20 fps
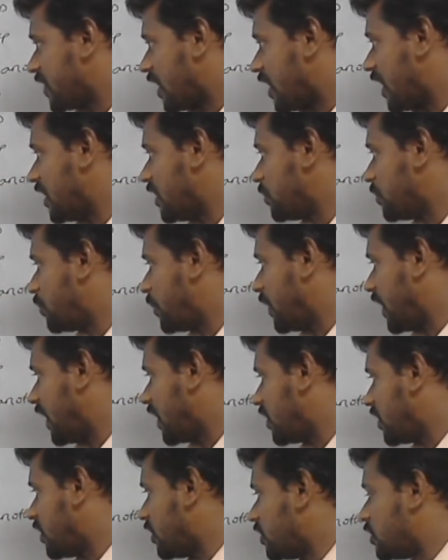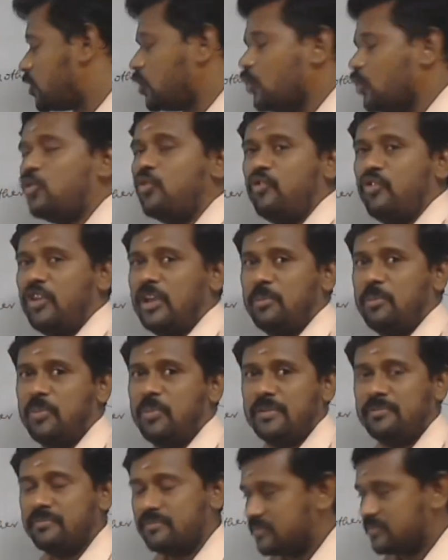and parallel to VP.